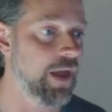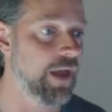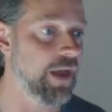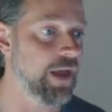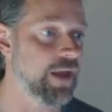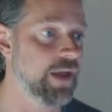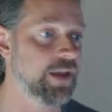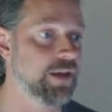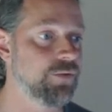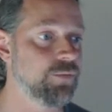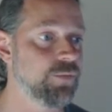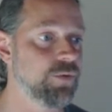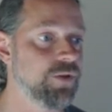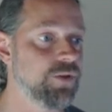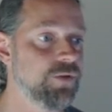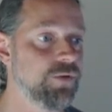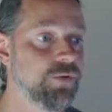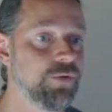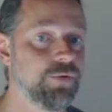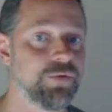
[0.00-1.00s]
And we
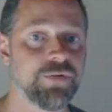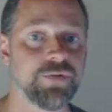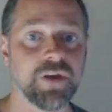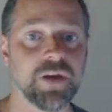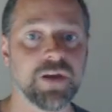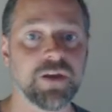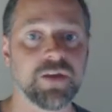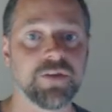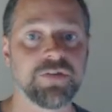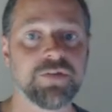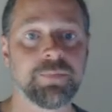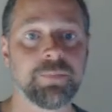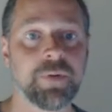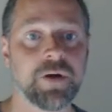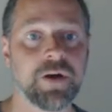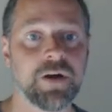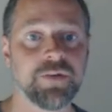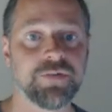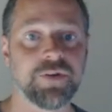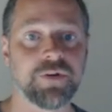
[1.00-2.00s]
use a
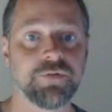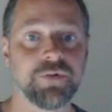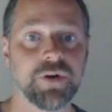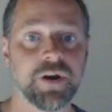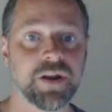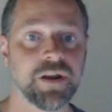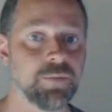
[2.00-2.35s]
sparse array